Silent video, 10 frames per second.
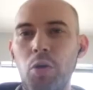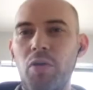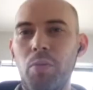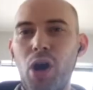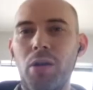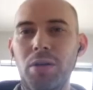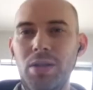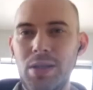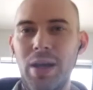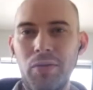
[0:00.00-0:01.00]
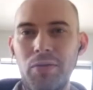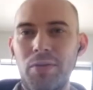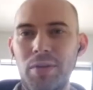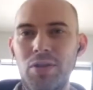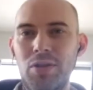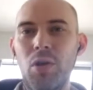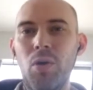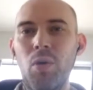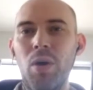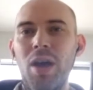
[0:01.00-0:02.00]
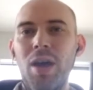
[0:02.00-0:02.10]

of the product itself. So